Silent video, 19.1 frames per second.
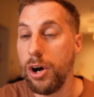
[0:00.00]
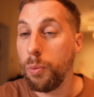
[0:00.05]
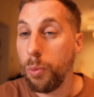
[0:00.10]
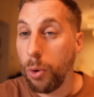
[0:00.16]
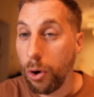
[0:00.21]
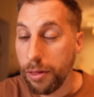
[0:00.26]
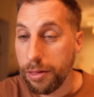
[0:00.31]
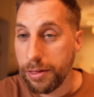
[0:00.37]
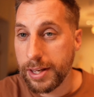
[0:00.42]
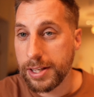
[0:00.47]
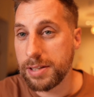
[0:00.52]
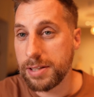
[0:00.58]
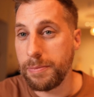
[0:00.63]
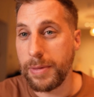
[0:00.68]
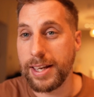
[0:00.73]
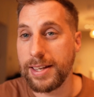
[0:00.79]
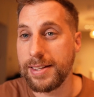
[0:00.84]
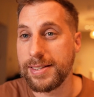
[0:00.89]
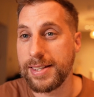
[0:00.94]
What this
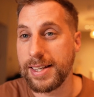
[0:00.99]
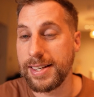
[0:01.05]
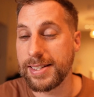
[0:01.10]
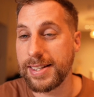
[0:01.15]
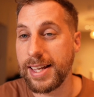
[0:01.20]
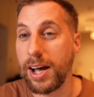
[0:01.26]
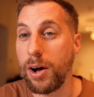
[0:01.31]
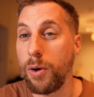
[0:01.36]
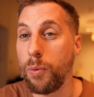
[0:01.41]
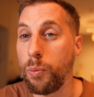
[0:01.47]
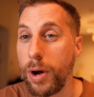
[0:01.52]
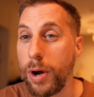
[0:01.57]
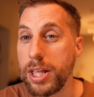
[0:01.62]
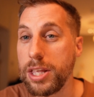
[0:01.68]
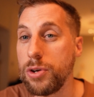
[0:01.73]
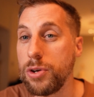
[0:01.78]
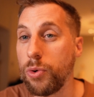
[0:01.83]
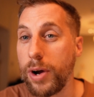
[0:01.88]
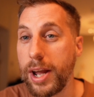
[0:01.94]
means is that
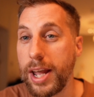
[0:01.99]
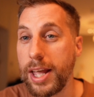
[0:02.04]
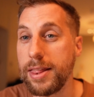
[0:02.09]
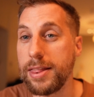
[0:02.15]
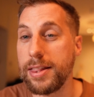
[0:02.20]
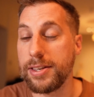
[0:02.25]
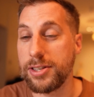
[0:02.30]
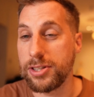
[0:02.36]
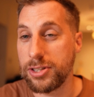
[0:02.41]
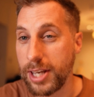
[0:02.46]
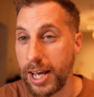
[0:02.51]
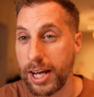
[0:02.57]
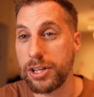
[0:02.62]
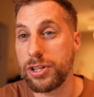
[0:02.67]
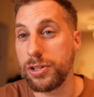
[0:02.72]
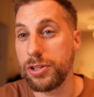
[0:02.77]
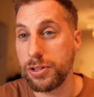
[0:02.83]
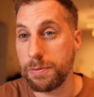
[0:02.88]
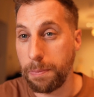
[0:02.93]
when you're in this
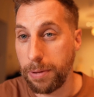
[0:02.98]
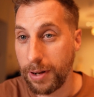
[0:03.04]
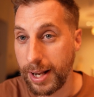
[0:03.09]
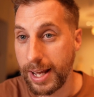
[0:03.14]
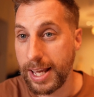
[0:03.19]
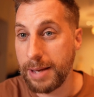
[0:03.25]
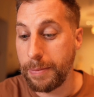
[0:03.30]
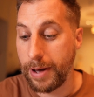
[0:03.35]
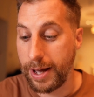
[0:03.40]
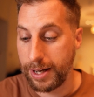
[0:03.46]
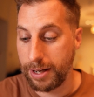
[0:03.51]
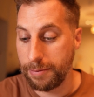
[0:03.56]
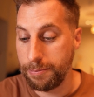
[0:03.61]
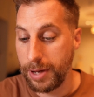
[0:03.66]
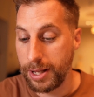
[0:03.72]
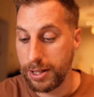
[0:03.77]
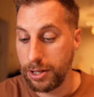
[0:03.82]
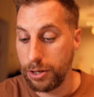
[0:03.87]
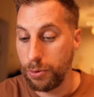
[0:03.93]
section's playback
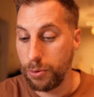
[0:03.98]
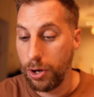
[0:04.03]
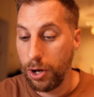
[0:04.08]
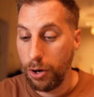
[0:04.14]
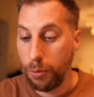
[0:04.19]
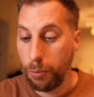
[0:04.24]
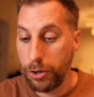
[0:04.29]
menu,